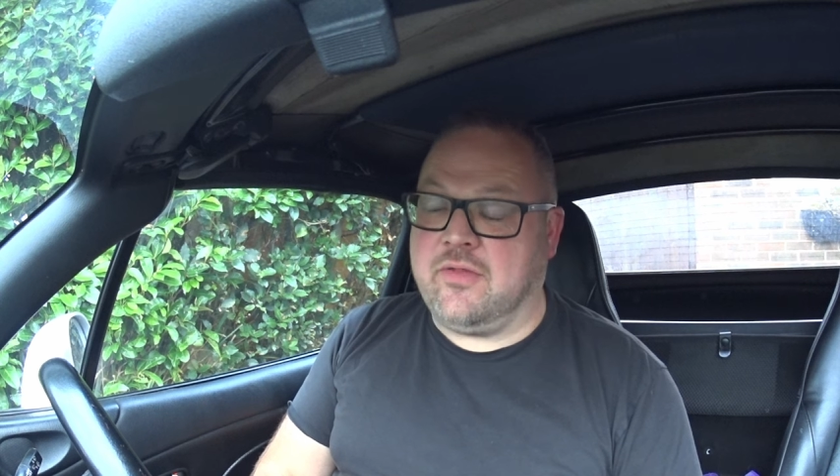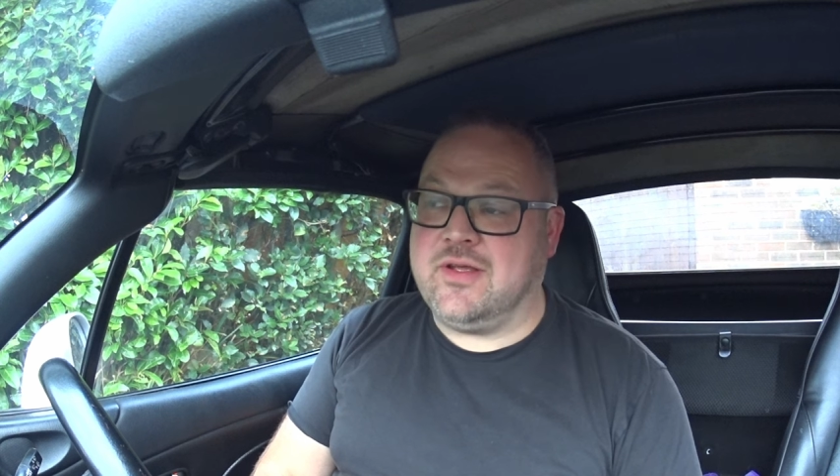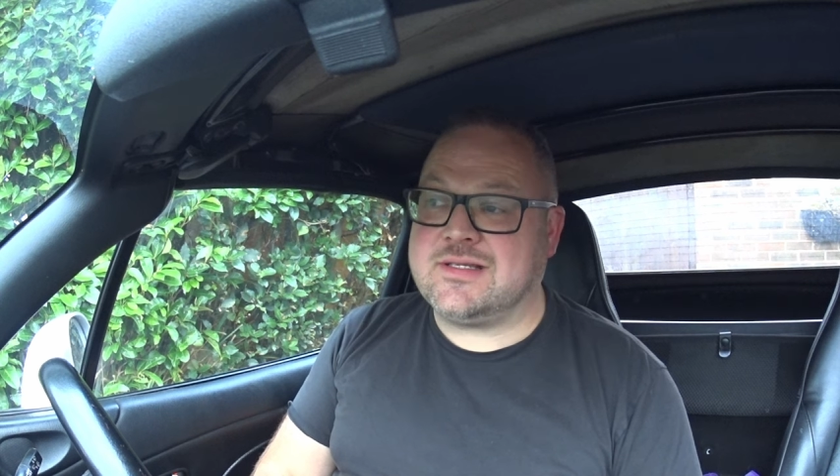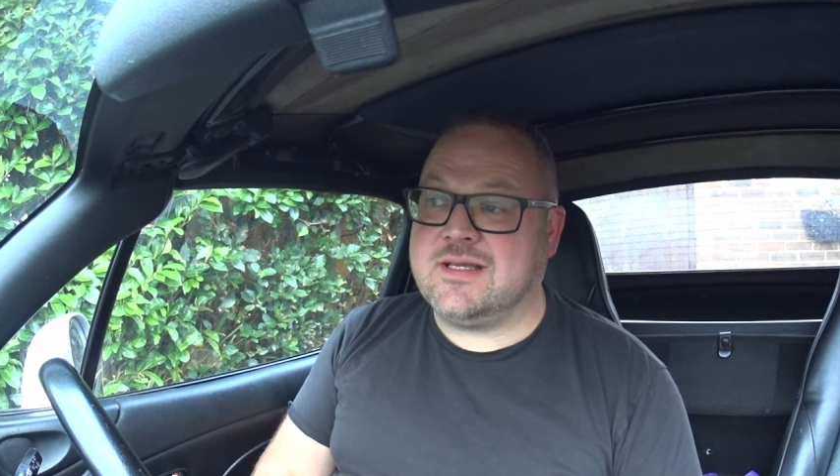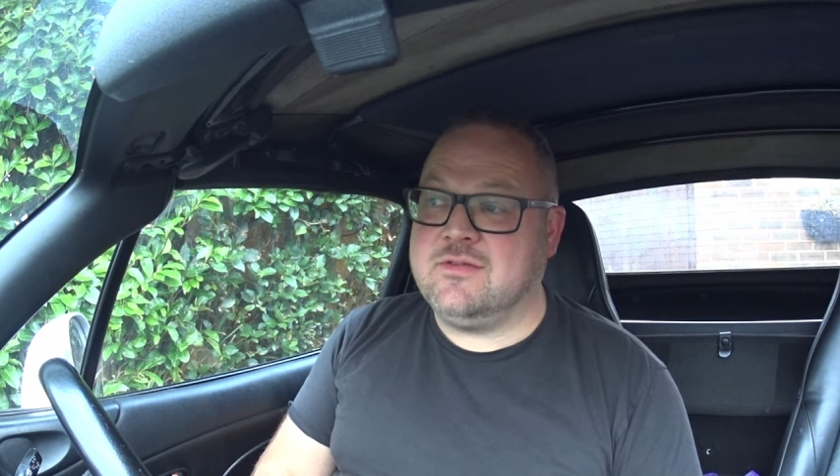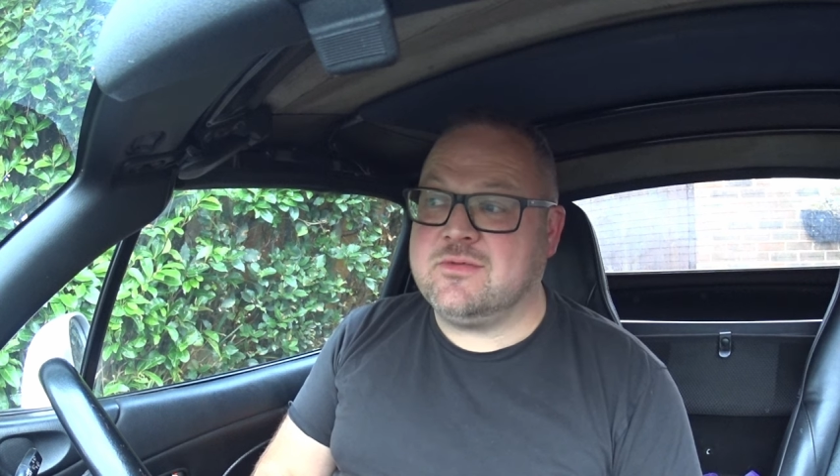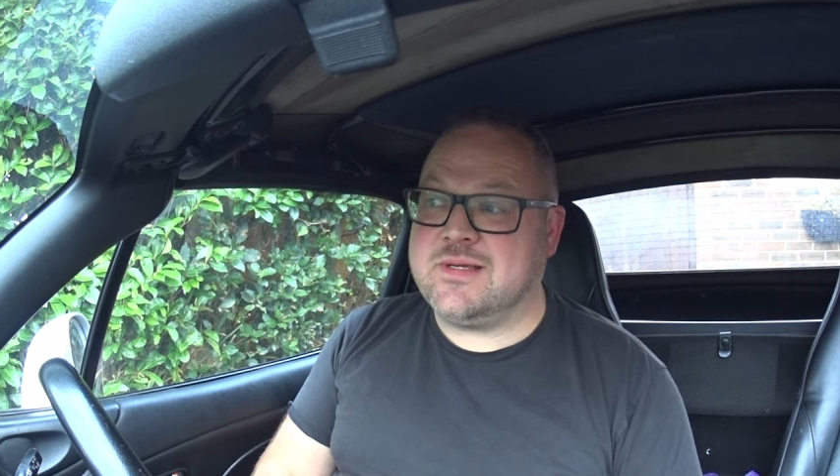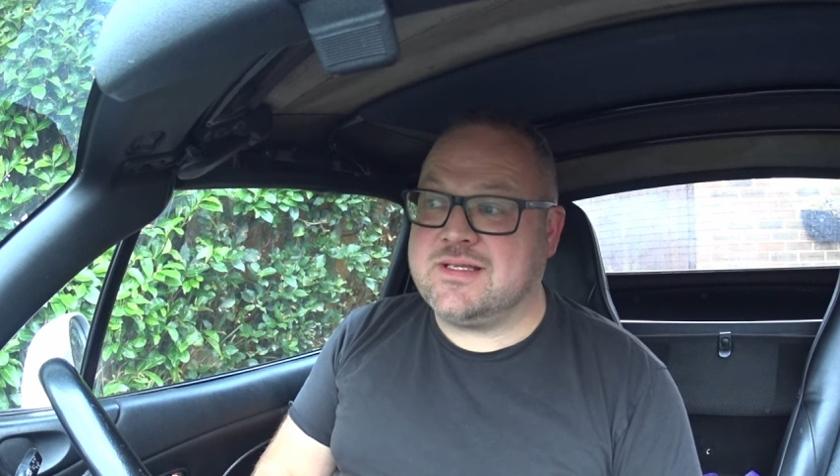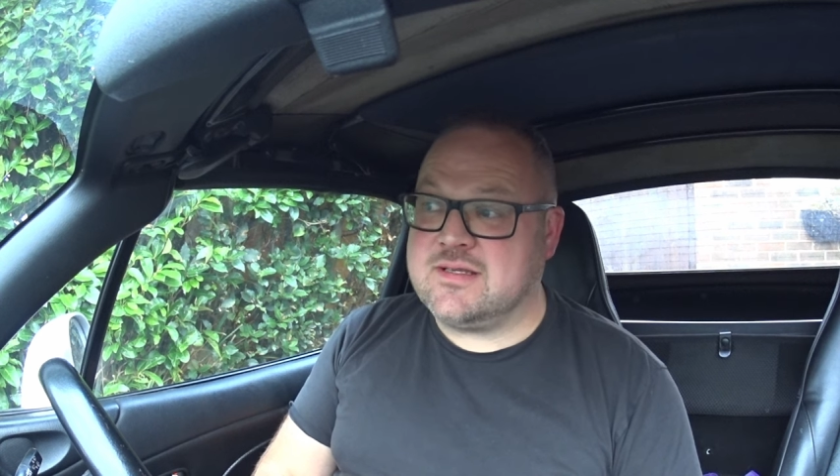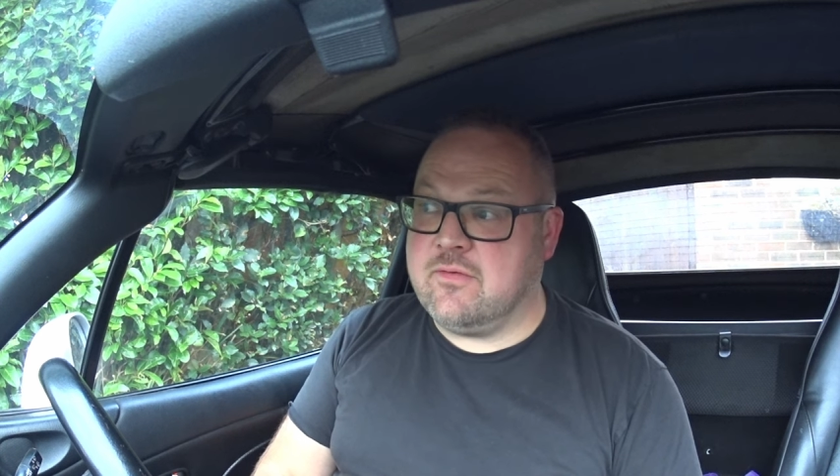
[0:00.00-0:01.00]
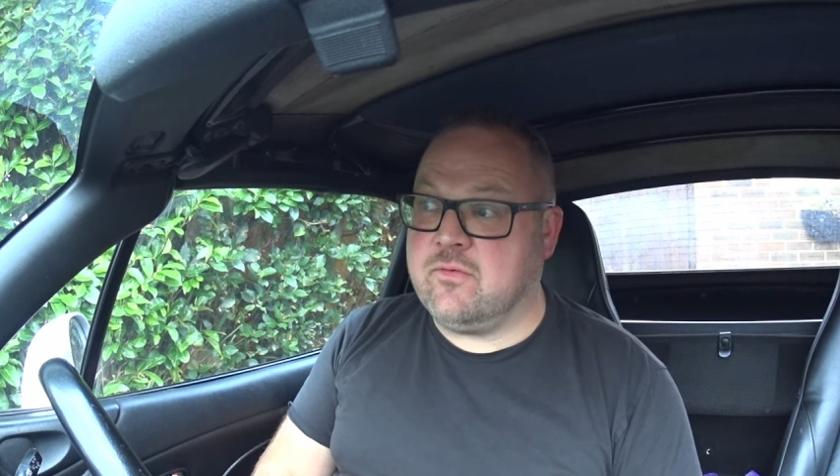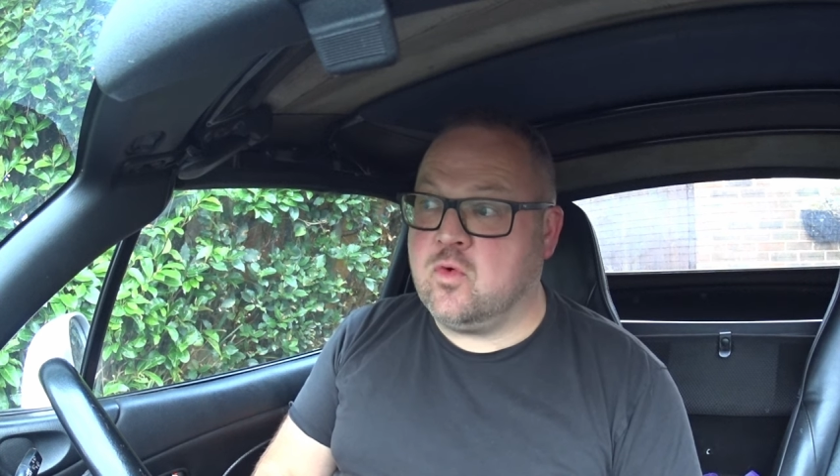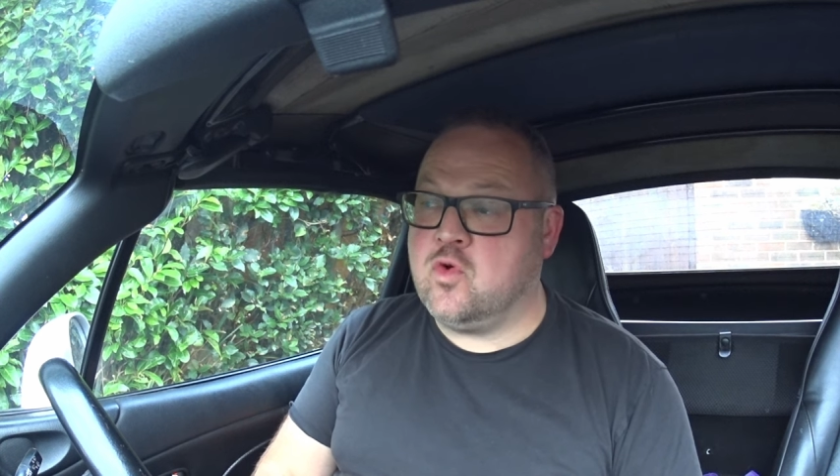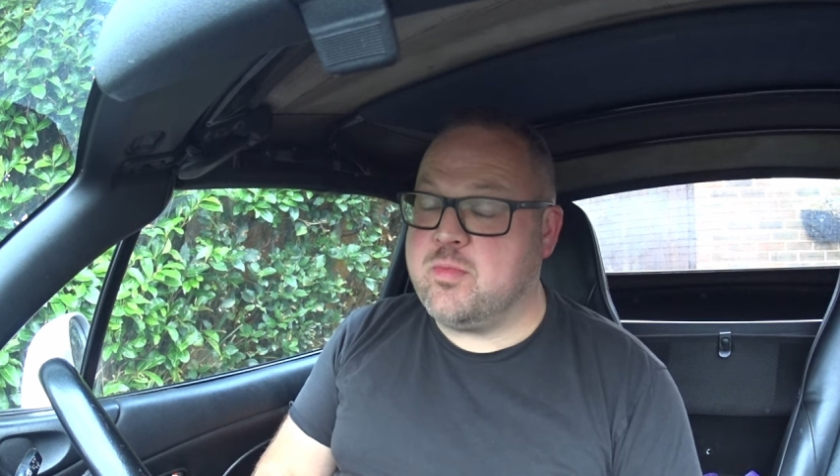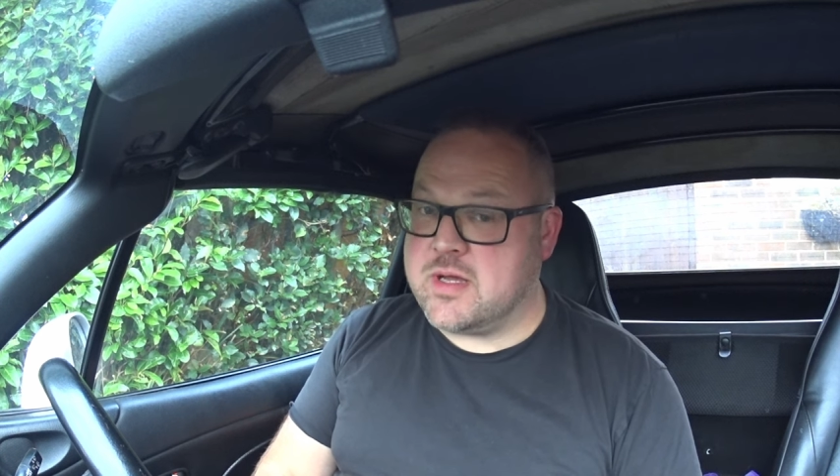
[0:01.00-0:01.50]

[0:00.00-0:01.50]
and there seem to be several